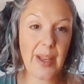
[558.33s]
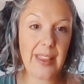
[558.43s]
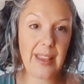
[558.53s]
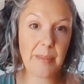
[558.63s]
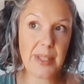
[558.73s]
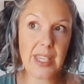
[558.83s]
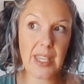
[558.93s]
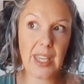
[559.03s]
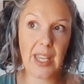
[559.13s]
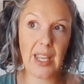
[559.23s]
So I think
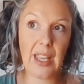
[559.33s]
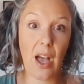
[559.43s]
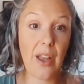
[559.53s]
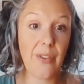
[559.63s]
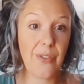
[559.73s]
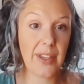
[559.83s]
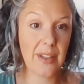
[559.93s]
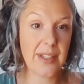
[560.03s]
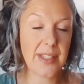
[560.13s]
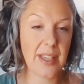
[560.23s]
particularly I
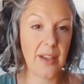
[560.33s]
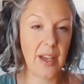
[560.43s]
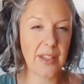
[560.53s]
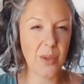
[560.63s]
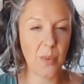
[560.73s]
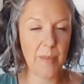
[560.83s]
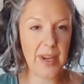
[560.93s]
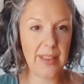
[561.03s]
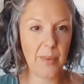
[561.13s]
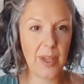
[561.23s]
feel as a
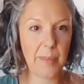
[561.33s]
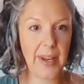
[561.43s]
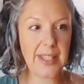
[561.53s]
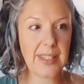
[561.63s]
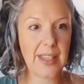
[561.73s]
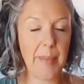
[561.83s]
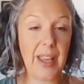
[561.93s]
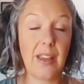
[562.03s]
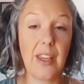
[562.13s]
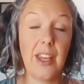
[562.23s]
woman in the workplace,
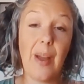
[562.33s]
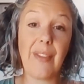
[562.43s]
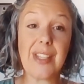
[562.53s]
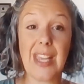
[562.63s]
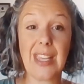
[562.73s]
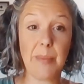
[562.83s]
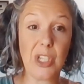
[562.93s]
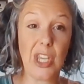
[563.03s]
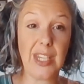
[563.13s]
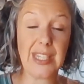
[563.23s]
having taken
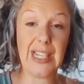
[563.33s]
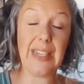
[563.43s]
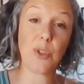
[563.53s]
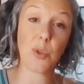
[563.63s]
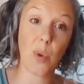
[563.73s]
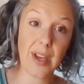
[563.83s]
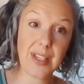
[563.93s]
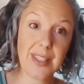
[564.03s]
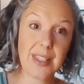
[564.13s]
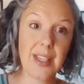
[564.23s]
maternity leave
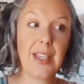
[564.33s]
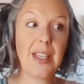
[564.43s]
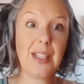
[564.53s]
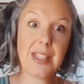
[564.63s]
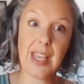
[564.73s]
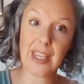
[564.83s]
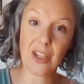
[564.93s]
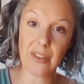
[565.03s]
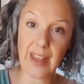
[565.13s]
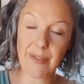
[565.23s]
twice,
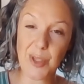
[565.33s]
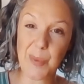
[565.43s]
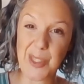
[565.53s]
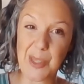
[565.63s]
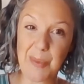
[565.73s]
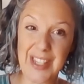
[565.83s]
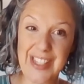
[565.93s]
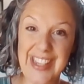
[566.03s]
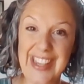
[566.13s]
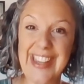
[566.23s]
taking on that
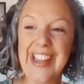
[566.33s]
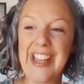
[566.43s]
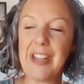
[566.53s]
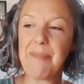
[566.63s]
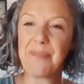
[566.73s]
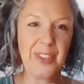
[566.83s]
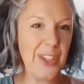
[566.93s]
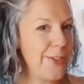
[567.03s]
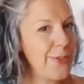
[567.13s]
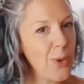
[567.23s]
responsibility,
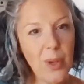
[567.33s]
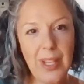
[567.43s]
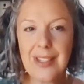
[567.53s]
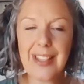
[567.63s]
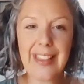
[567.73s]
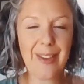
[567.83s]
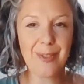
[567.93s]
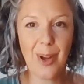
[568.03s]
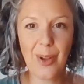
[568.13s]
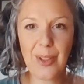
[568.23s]
you fall into
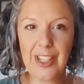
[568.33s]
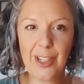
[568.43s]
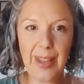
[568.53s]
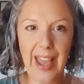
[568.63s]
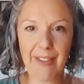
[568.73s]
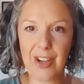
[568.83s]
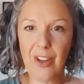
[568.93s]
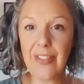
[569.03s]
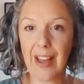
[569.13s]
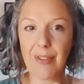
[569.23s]
that role and you
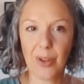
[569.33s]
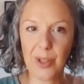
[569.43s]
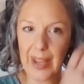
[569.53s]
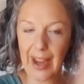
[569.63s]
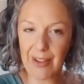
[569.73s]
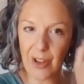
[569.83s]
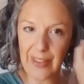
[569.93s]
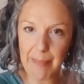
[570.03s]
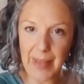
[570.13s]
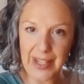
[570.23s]
carry on that role. You carry
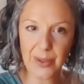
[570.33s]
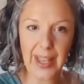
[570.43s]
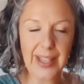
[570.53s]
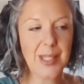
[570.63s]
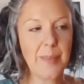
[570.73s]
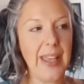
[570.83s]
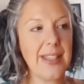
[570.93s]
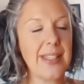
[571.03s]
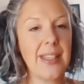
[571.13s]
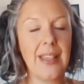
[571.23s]
on that mental
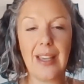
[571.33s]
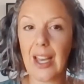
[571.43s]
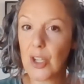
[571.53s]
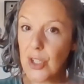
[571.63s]
headspace.